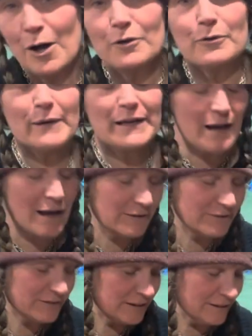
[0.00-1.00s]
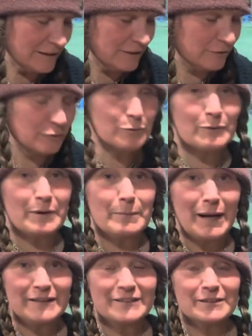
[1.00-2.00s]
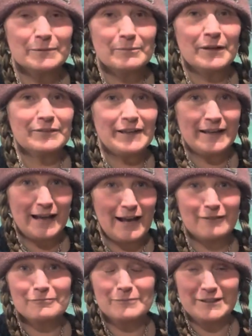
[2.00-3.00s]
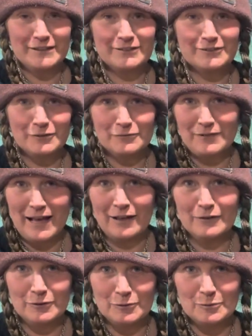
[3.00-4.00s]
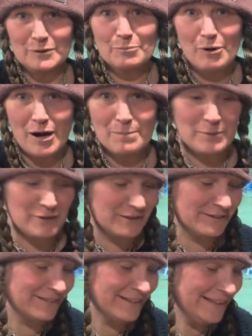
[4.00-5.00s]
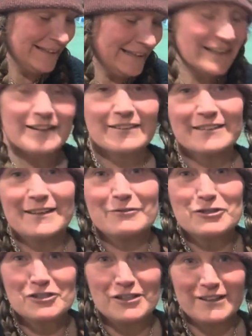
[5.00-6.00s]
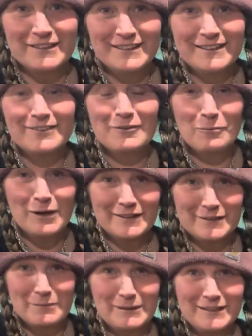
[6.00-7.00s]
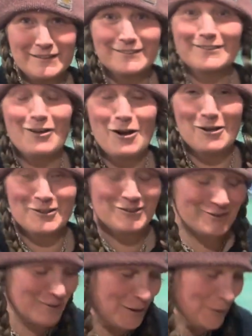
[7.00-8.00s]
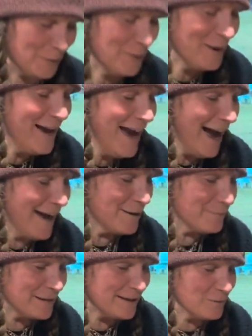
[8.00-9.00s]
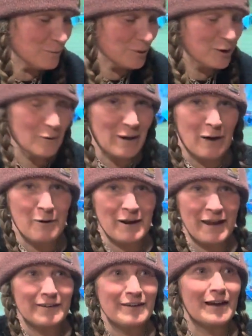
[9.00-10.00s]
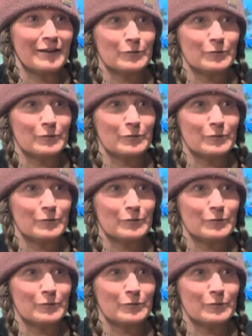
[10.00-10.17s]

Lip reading: Although I constantly do remind him that they have medicinal value and properties, he doesn't give a shit. He doesn't want them in his lawn. So he will go out and not